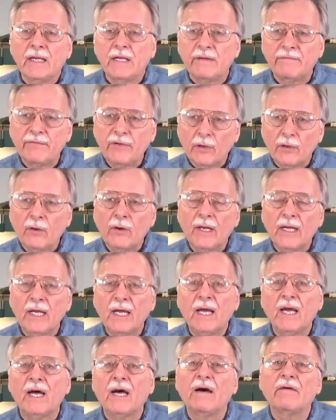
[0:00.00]
If you're going
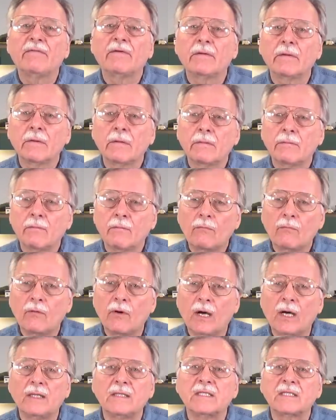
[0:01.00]
to have
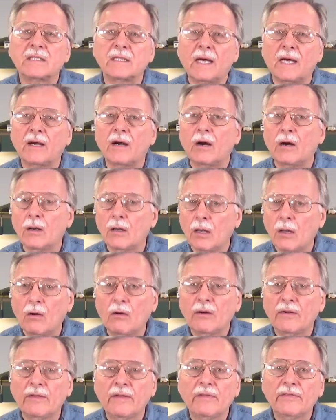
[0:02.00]
runs that are
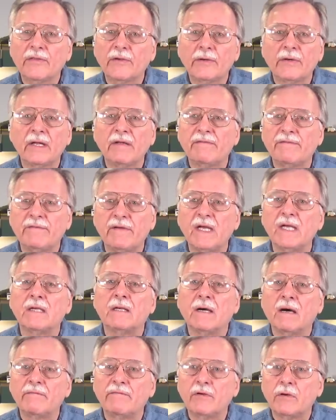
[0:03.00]
longer than thirty
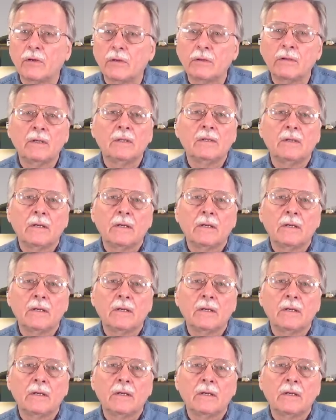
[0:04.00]
feet of your